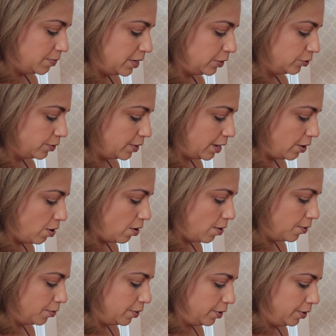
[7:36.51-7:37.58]
make sure that
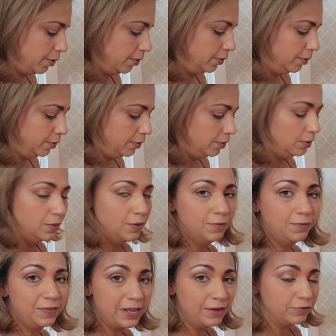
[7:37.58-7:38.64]
all the
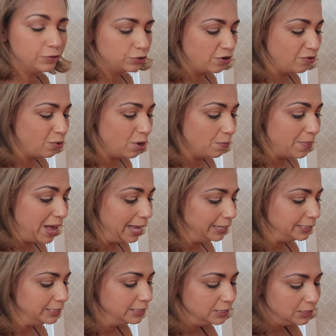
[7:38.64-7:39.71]
flavors are well
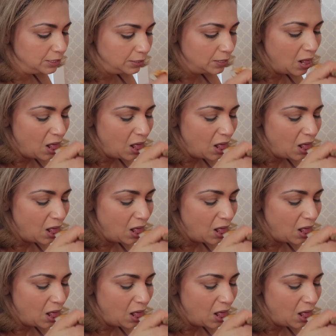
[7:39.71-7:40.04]
balanced.